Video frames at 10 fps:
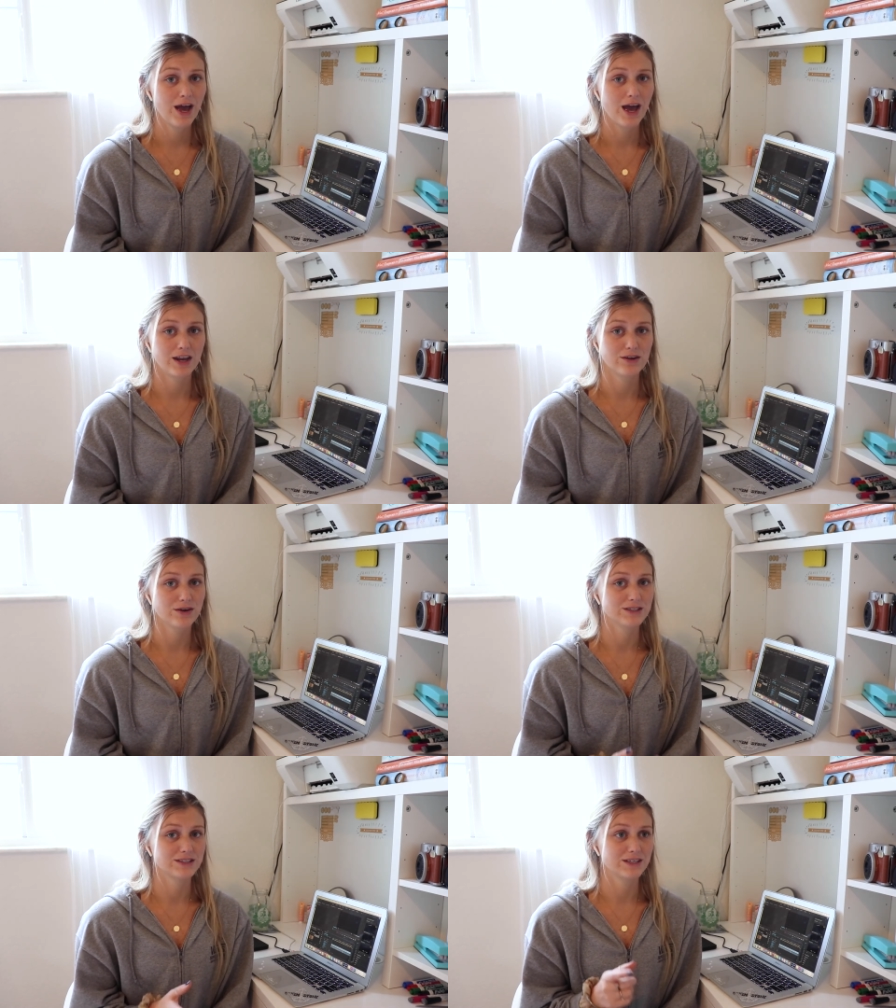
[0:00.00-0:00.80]
and you
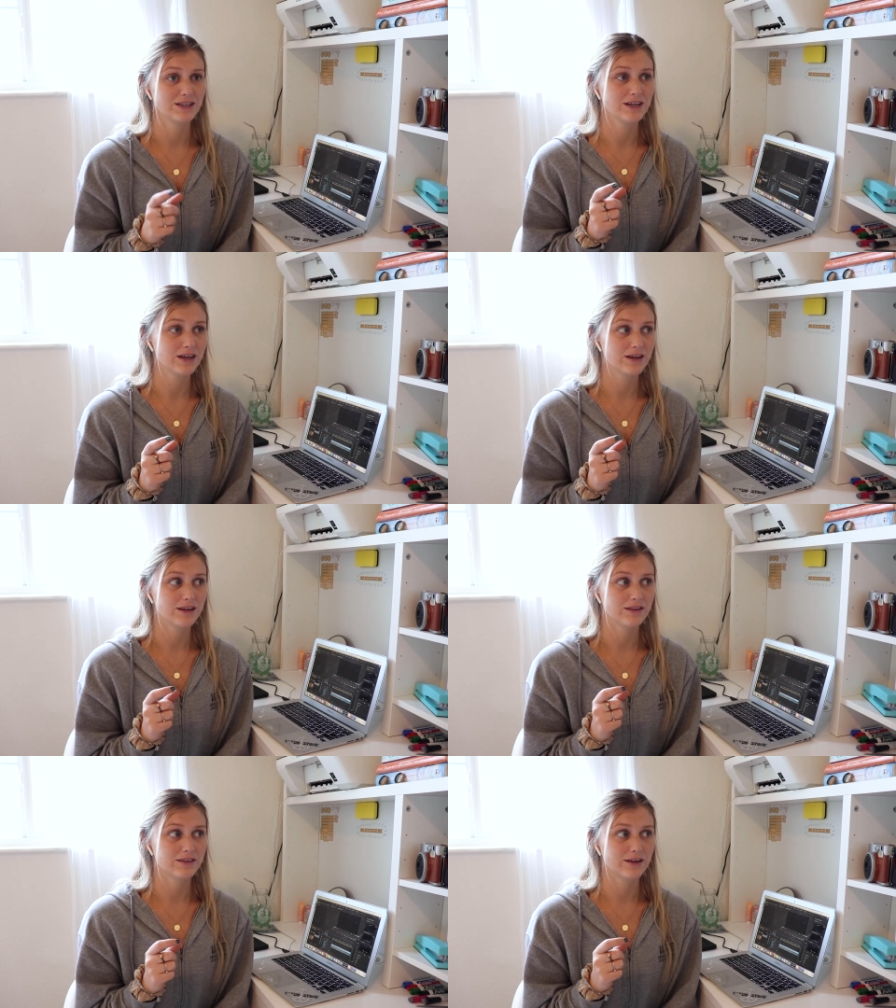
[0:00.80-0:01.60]
can see
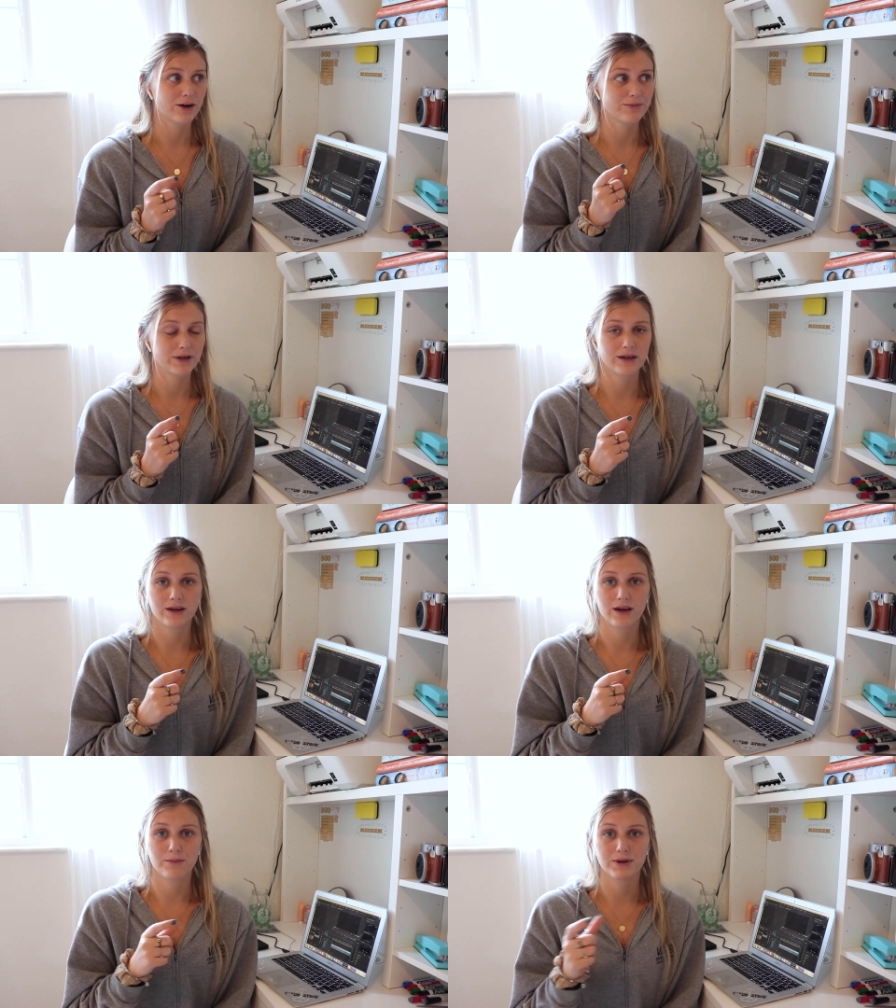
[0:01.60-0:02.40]
there'll
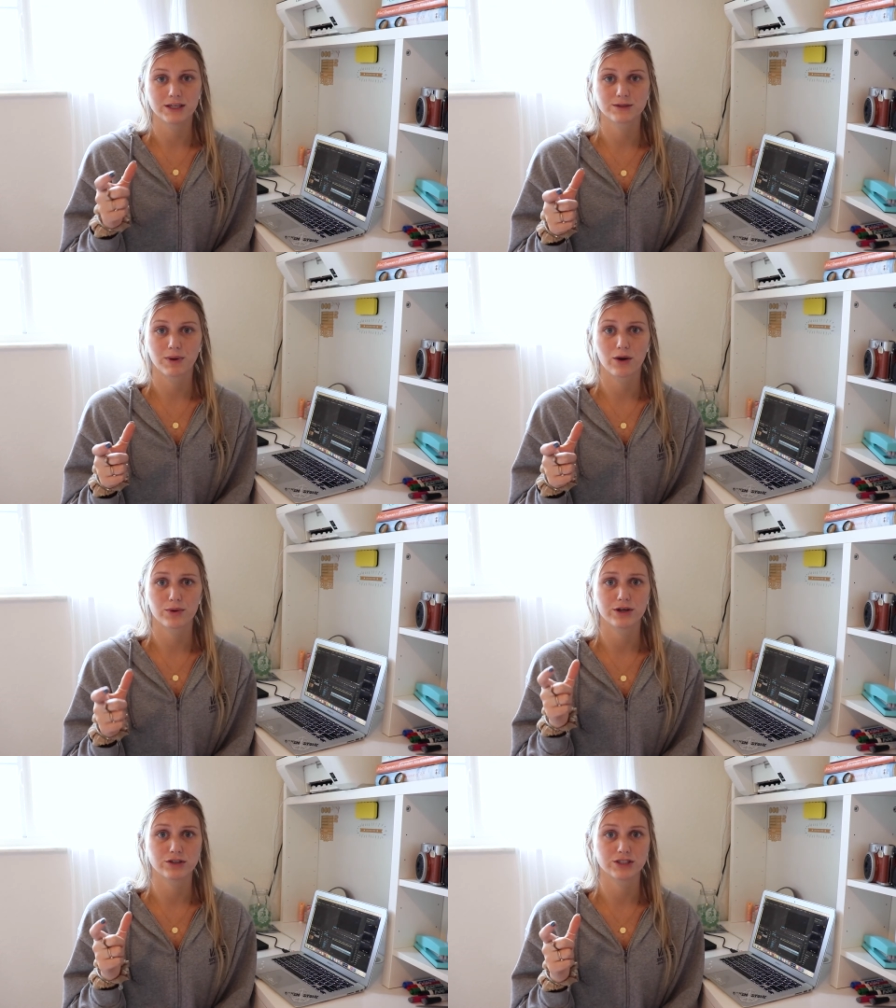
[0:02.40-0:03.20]
be a big spot
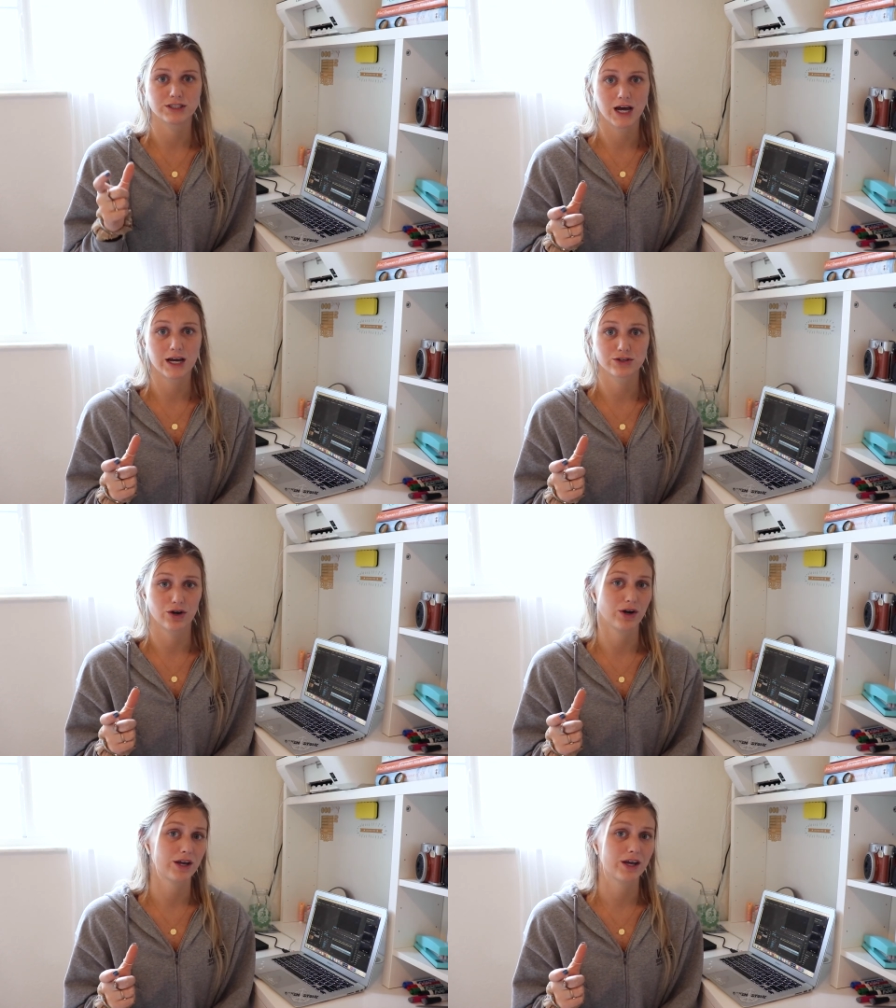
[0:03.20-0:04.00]
where you're just not
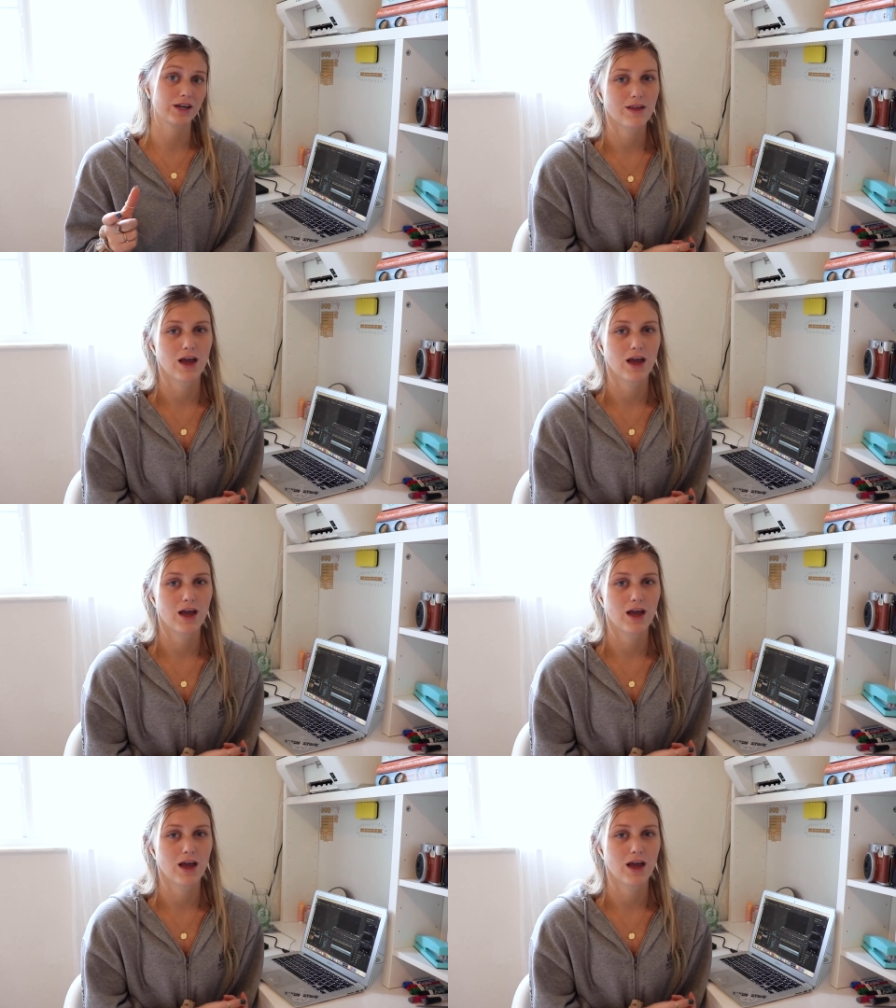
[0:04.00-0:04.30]
talking.